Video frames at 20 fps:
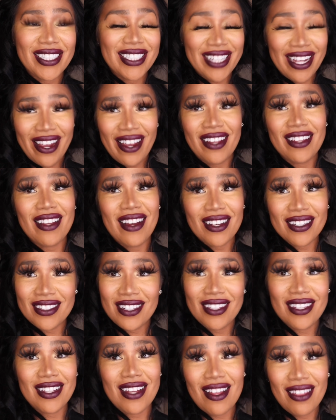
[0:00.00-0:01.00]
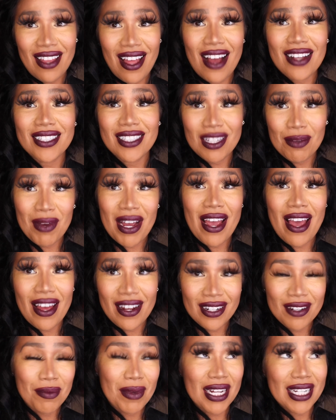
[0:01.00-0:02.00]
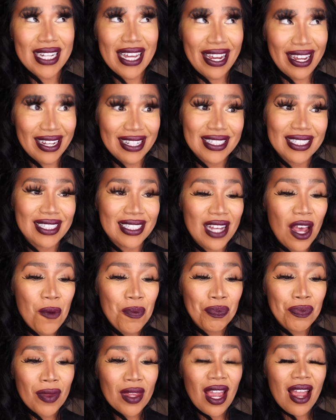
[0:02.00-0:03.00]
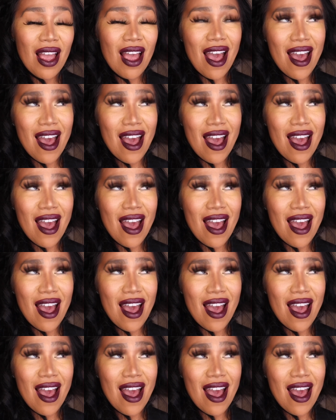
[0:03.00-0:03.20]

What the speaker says: saying that to the last of my end of my days.